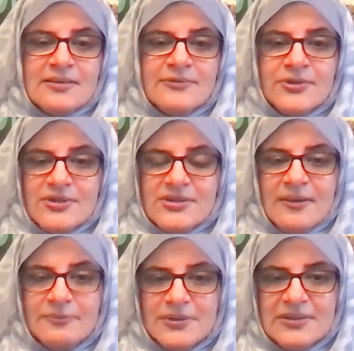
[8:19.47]
For
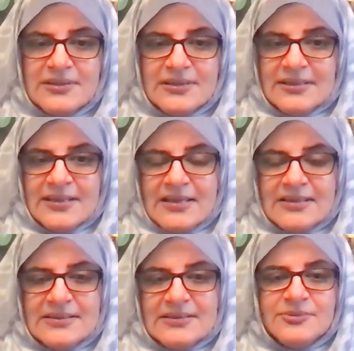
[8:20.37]
example, in
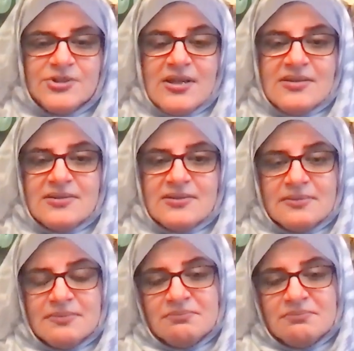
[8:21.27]
Canada, which has a